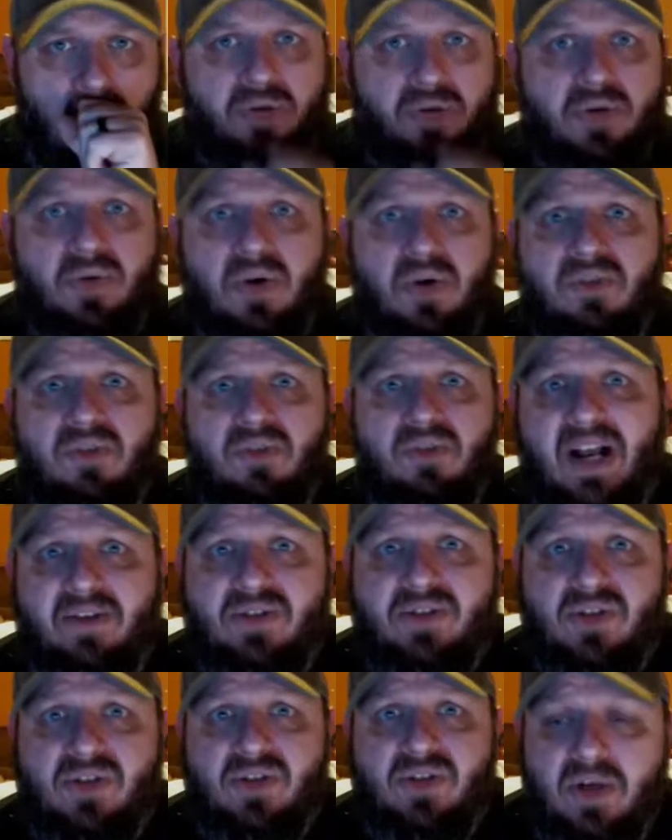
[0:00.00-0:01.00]
to a
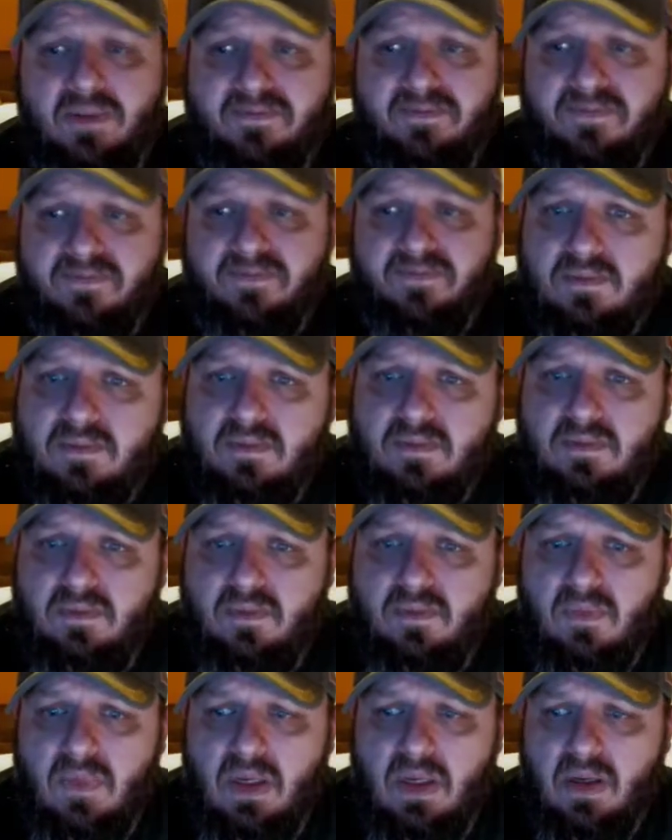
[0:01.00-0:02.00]
five star.
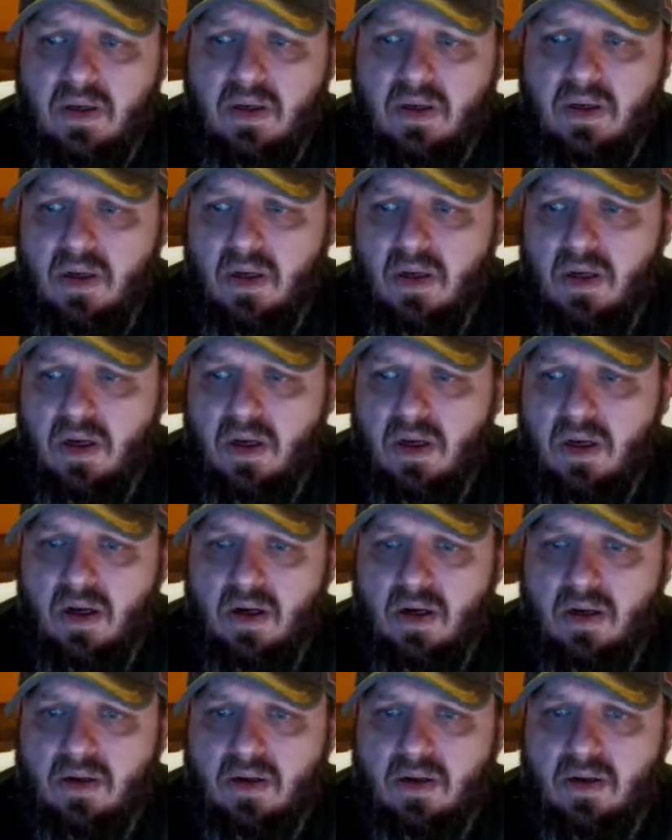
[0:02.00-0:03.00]

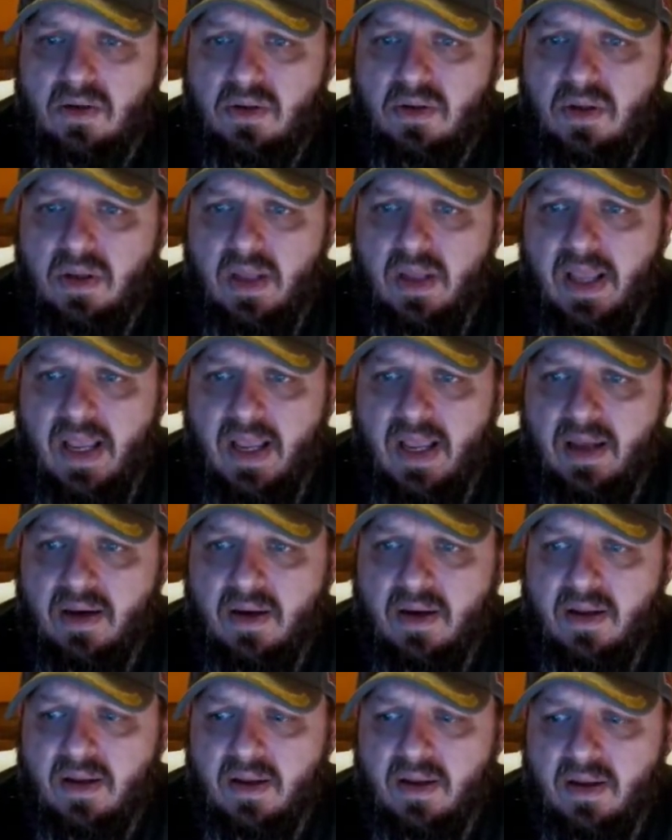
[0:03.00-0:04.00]
Uh,
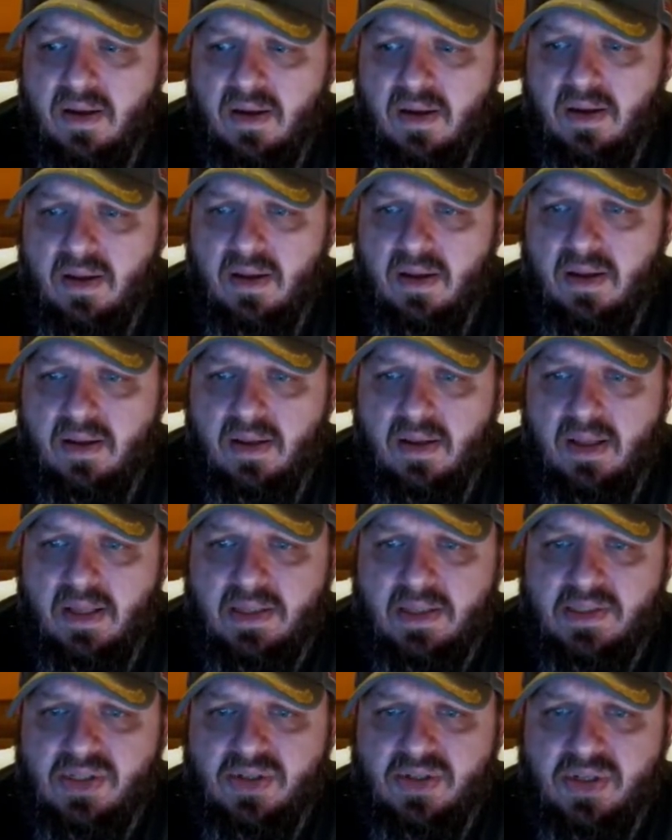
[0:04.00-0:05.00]
and it,
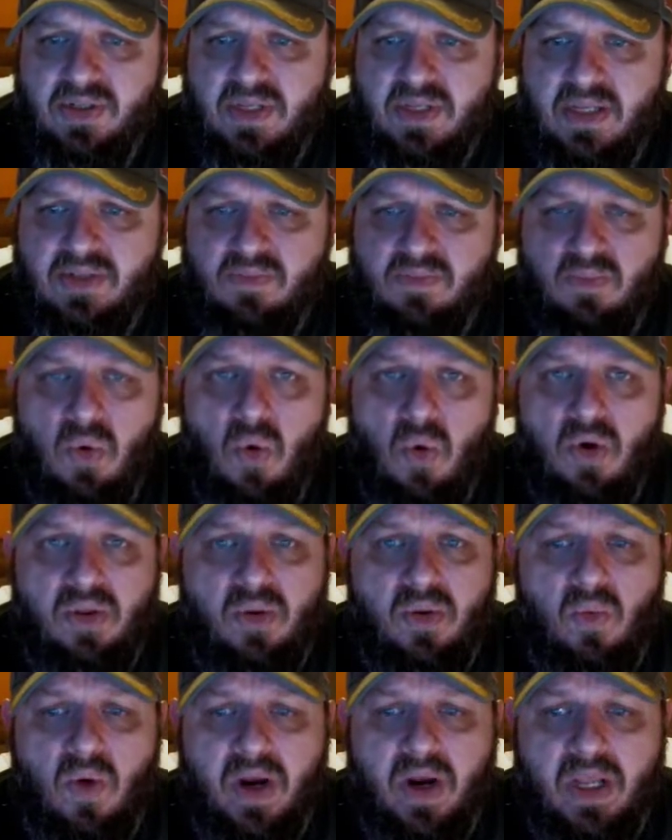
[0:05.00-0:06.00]
it's just, it's more
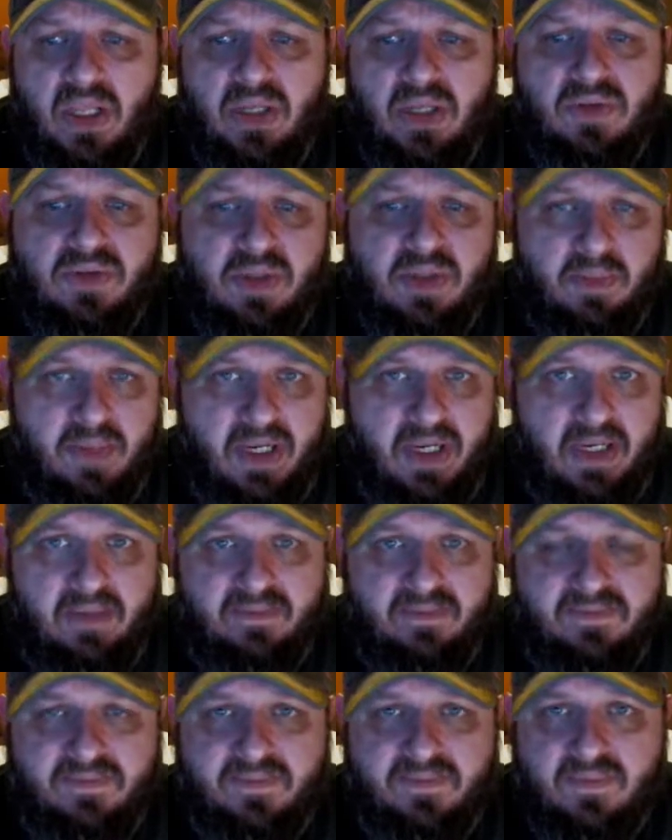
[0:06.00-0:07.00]
than what it used to be.
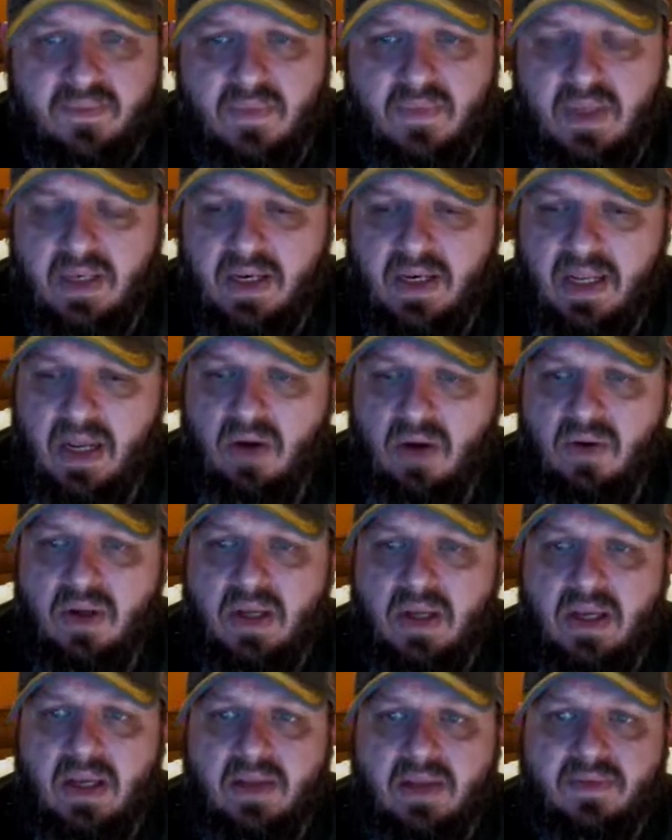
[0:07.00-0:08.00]
Now,
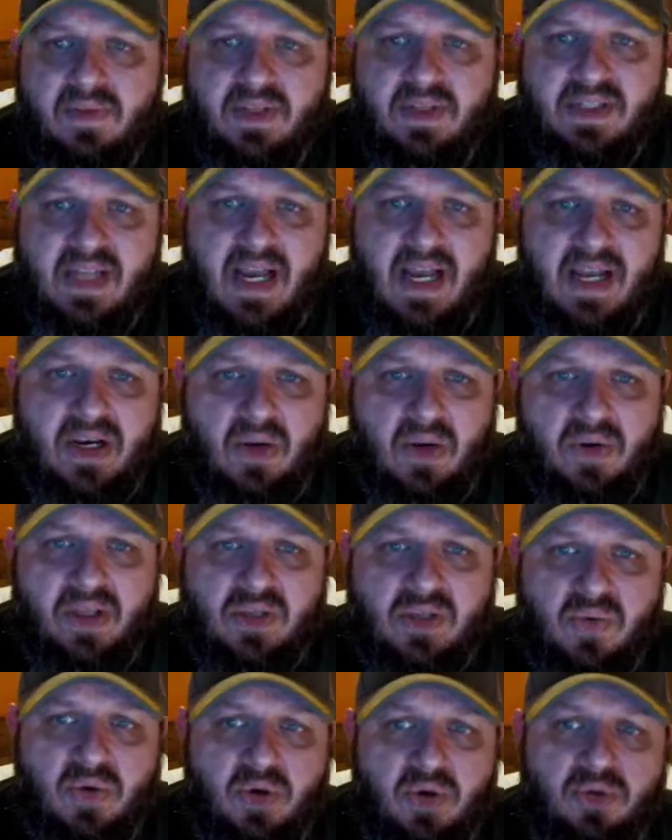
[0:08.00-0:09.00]
the side note
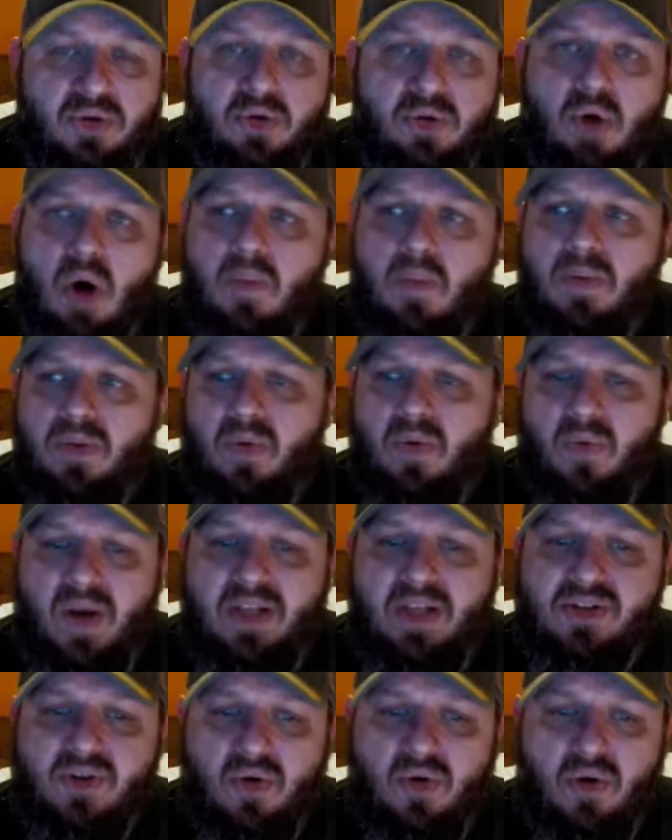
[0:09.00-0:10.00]
is when you do open the
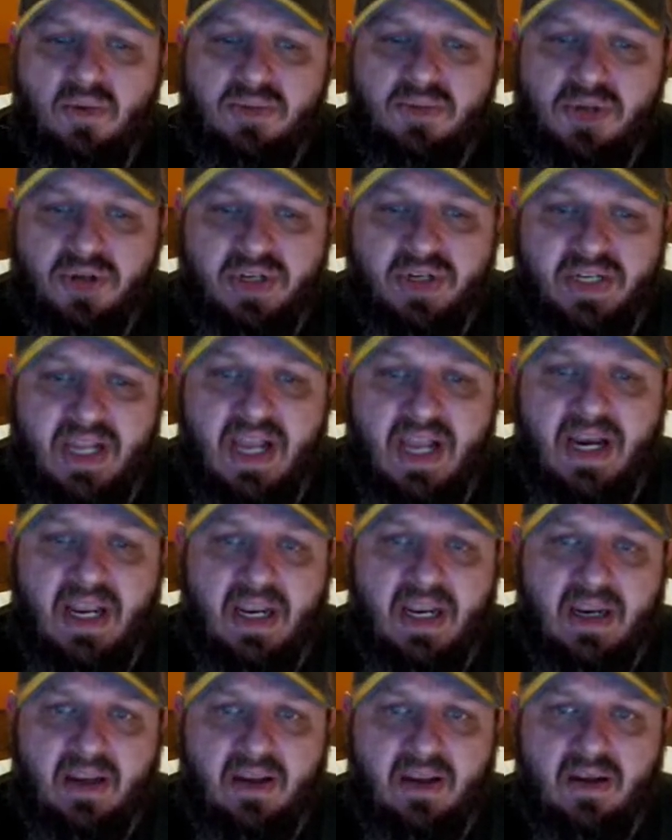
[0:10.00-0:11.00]
red star orbs, you're
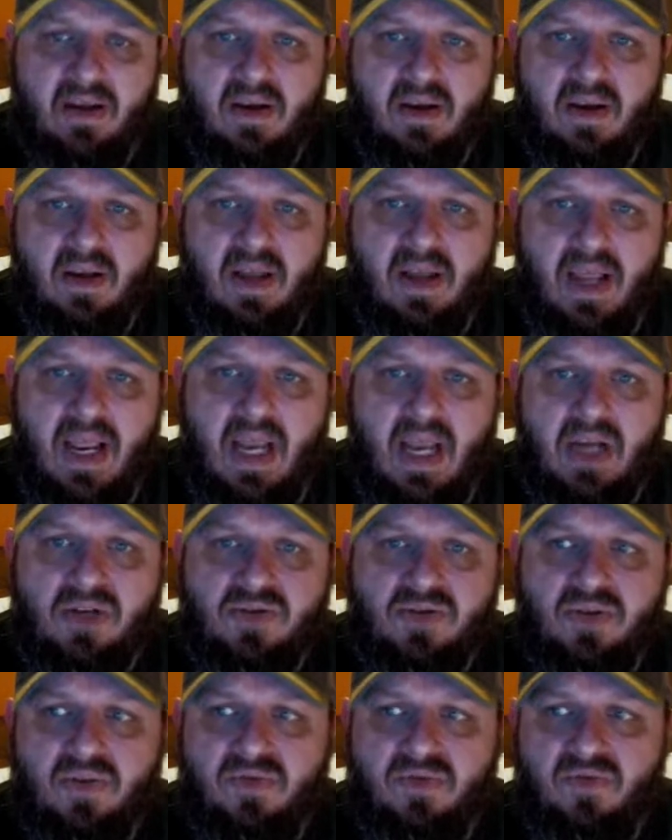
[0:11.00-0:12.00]
getting
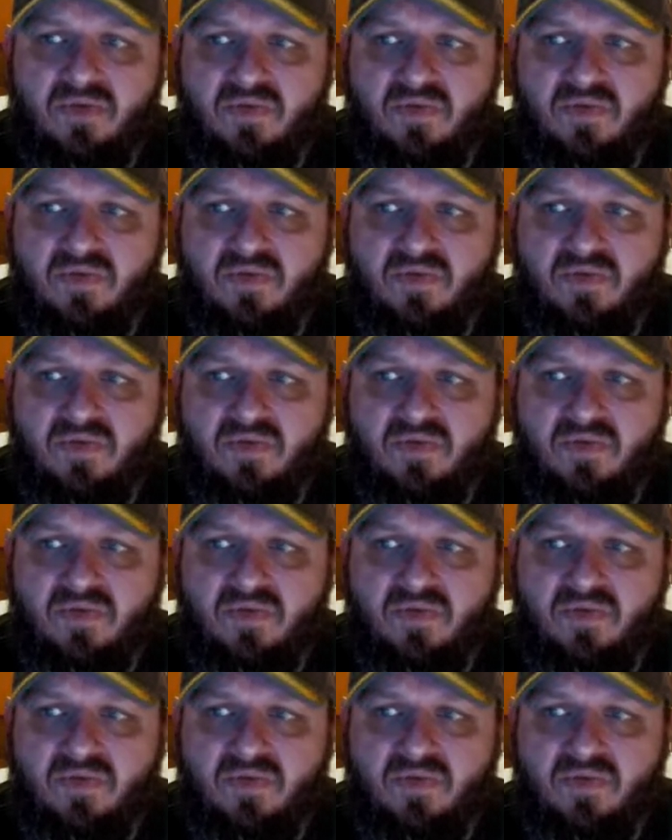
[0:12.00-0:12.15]
extra